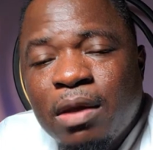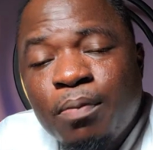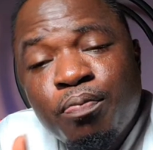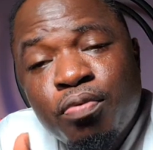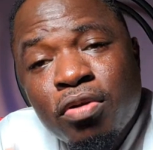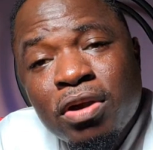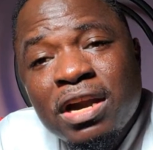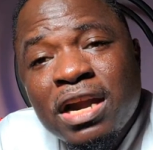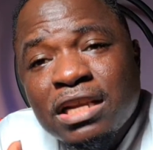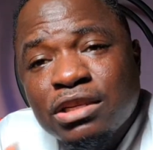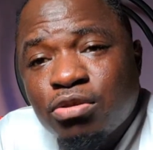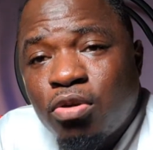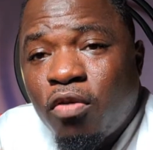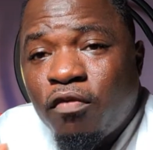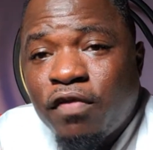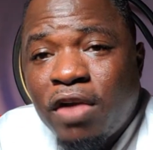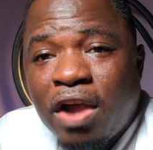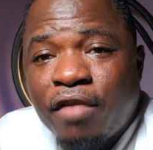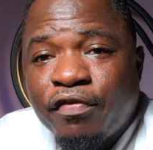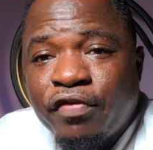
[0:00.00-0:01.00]
the progress
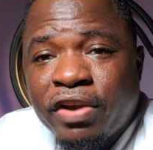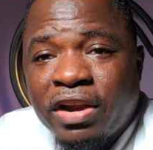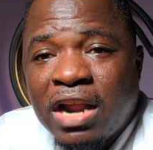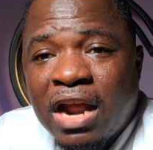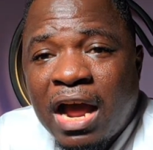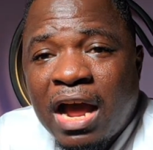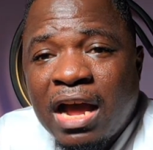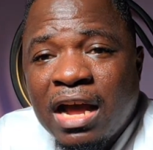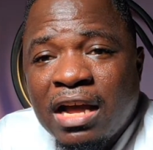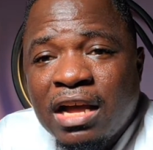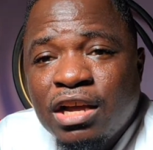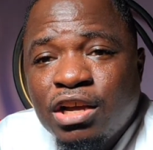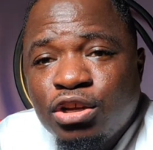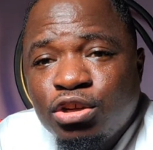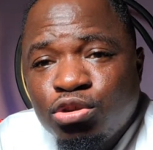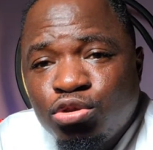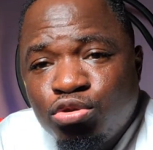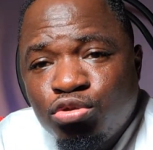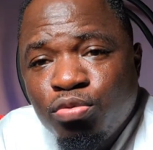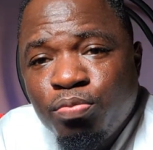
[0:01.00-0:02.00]
of Africa,
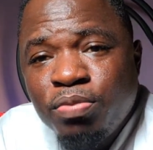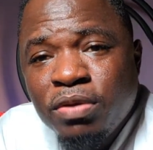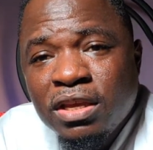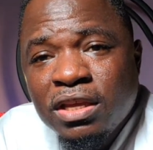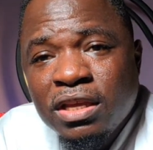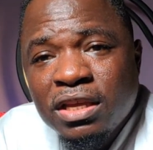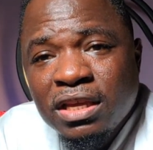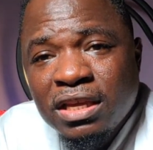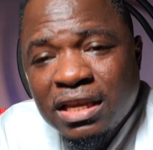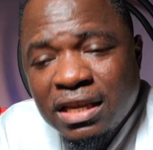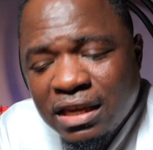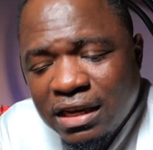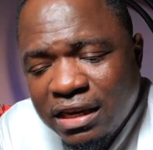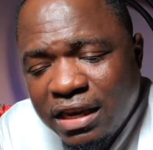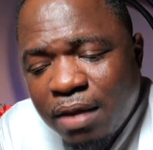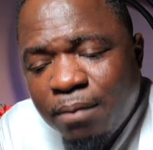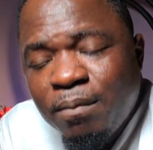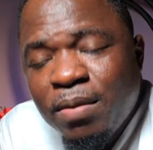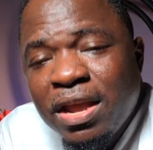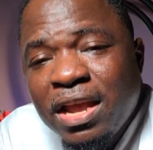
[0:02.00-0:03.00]
to be
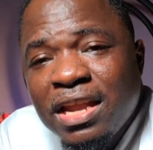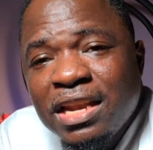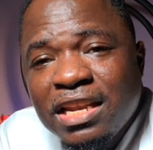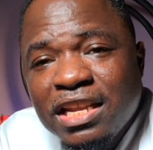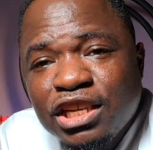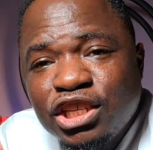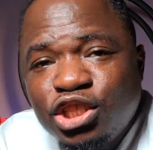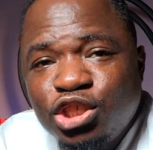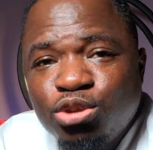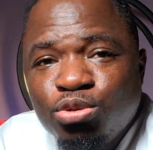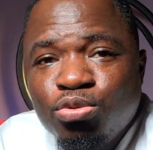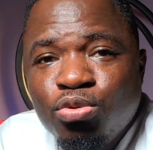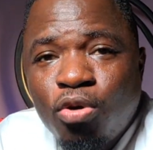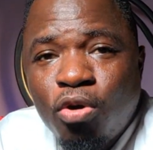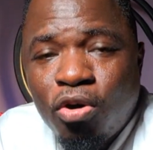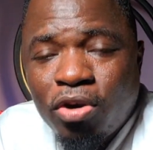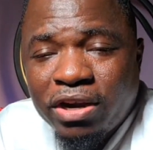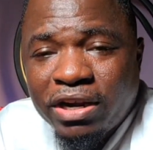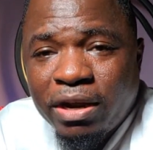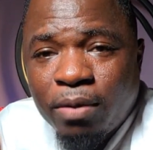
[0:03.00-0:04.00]
the main issue
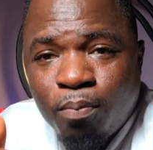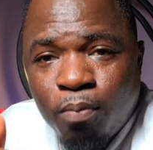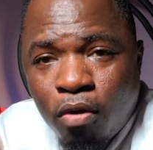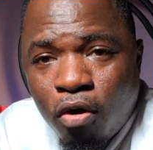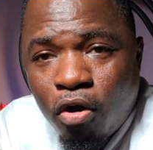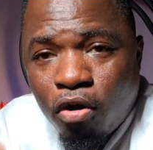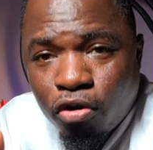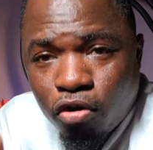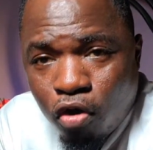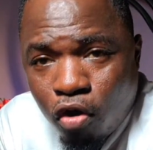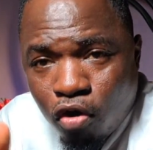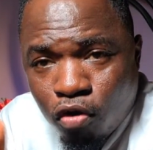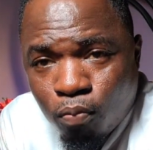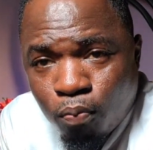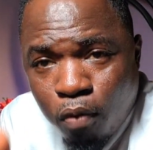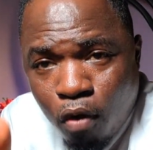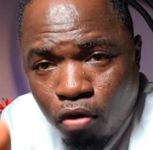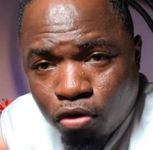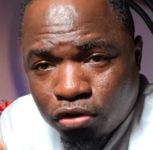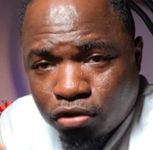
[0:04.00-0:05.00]
on
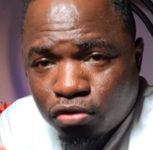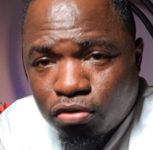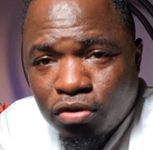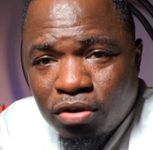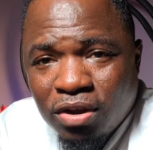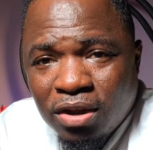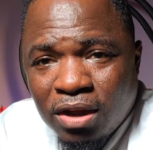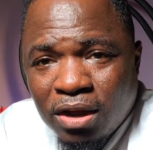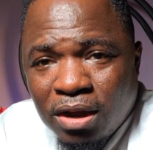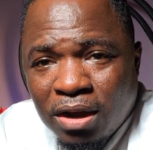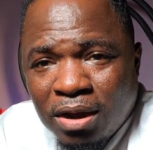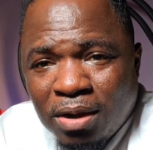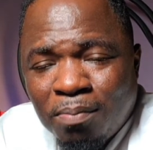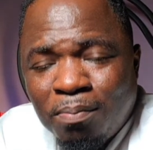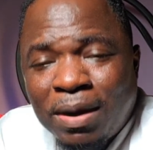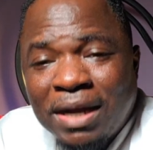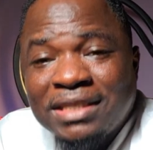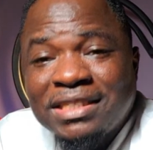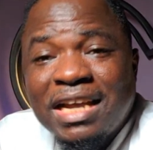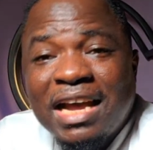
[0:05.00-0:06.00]
board.
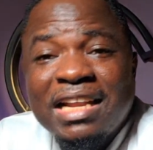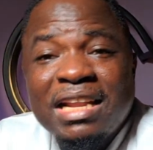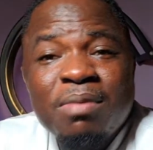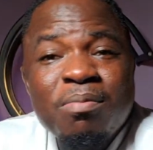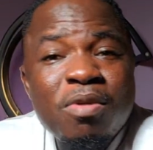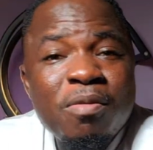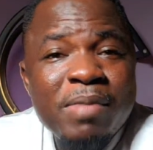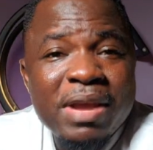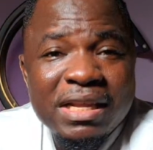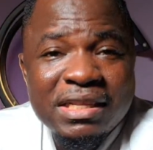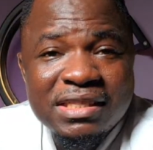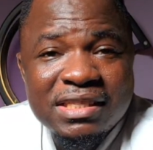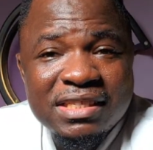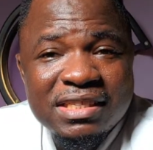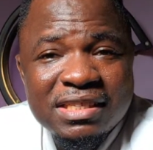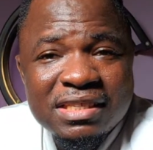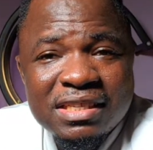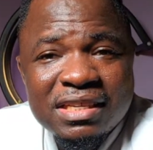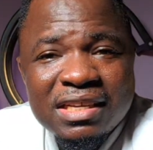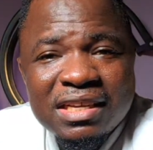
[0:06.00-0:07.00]
But at the
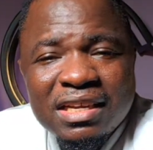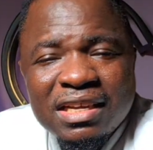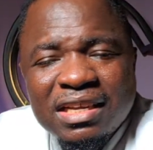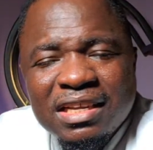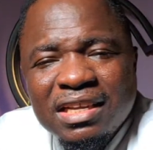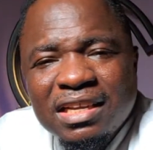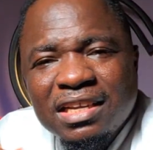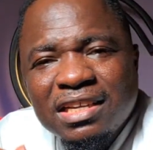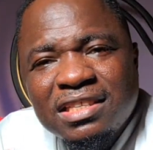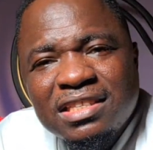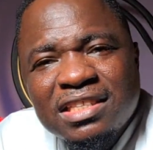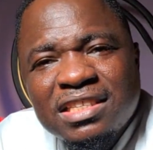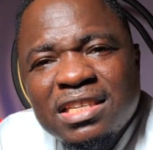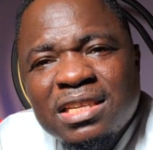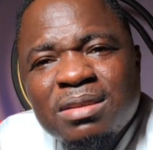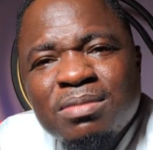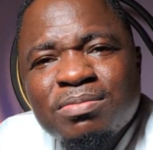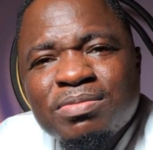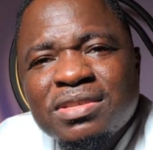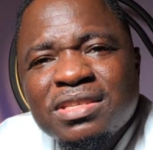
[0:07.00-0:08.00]
moment, it
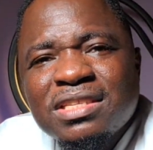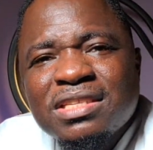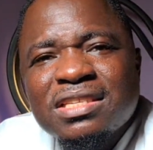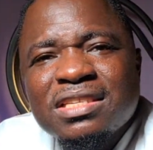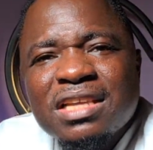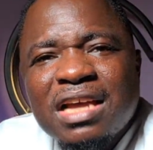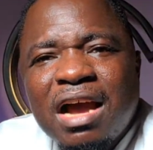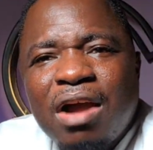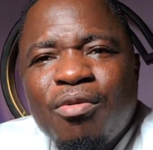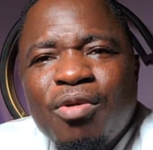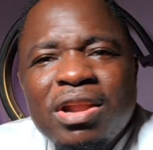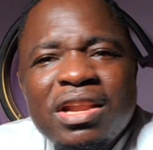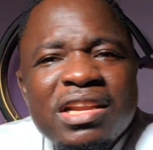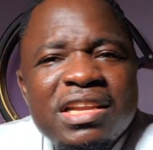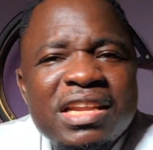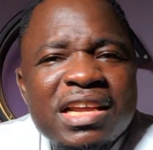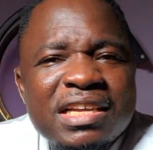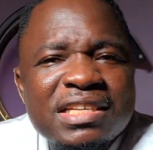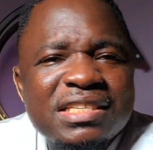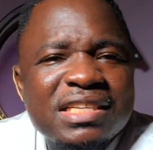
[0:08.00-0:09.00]
seems our
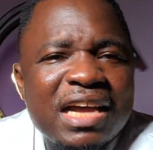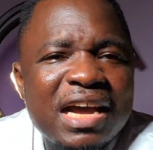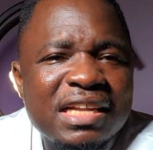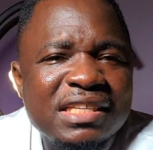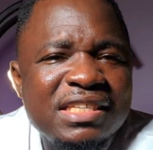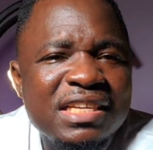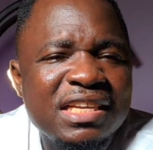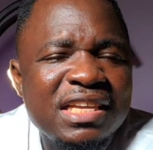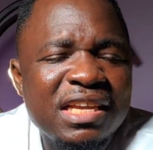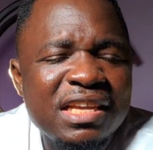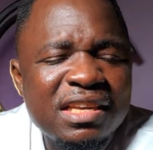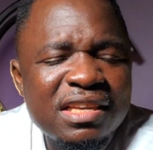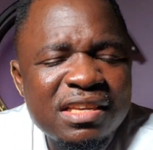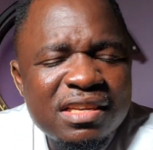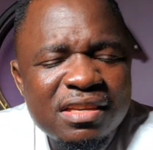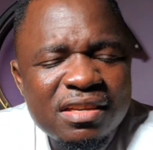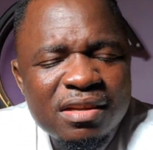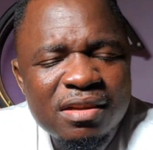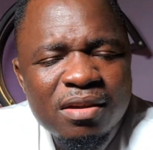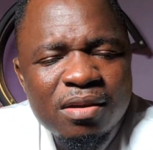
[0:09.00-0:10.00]
leaders are
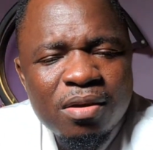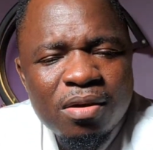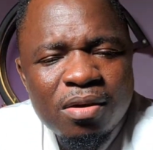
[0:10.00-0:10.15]
taking